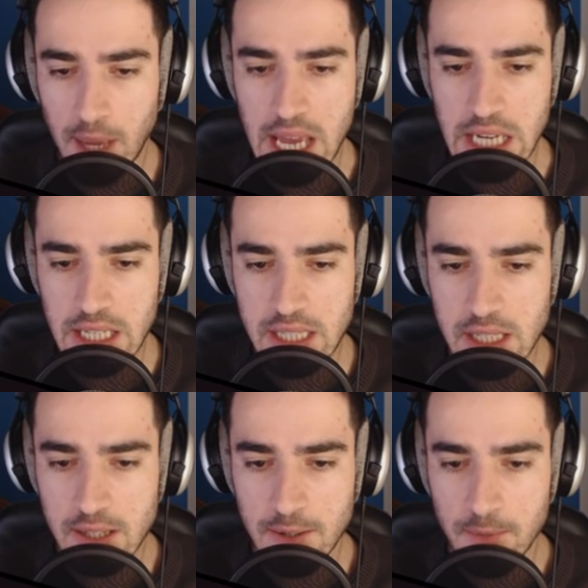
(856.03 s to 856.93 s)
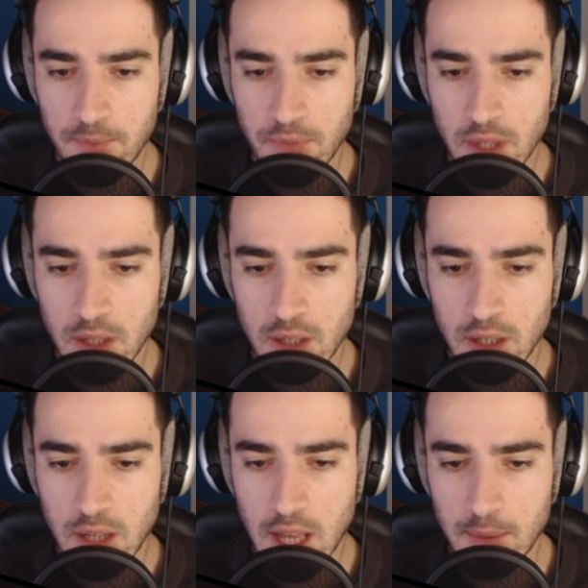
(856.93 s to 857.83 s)
Panties.
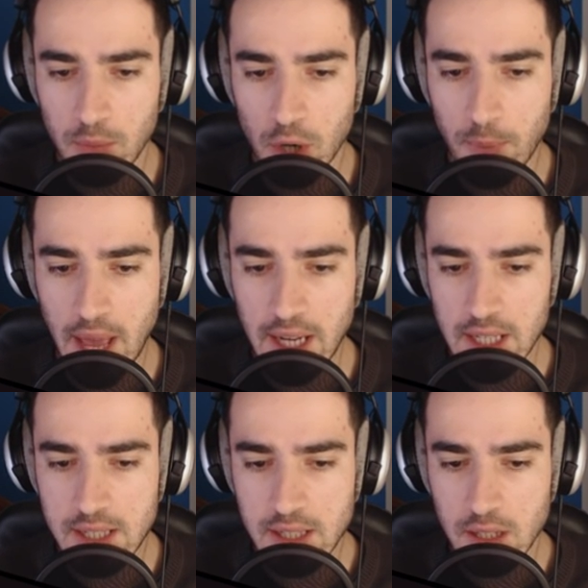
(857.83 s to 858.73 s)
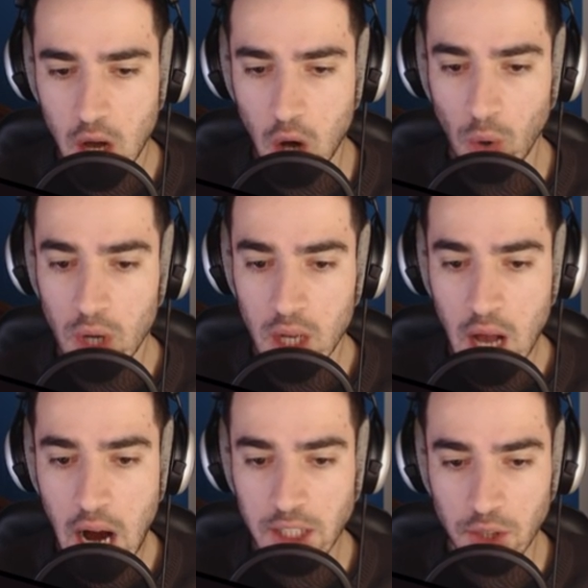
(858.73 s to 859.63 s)
More panties. Oh,
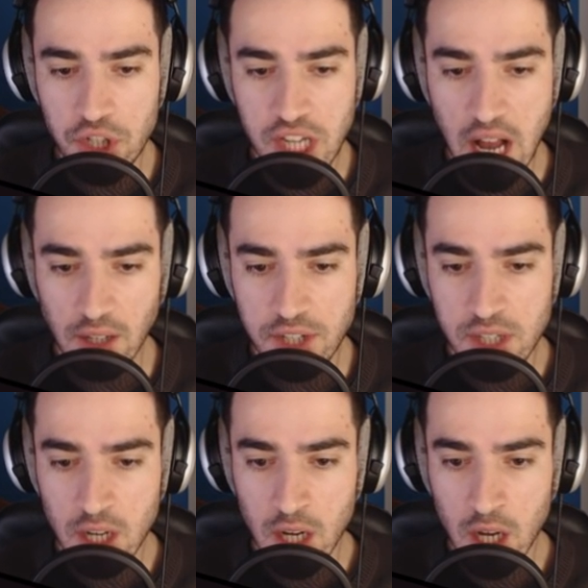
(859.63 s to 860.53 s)
are those shells?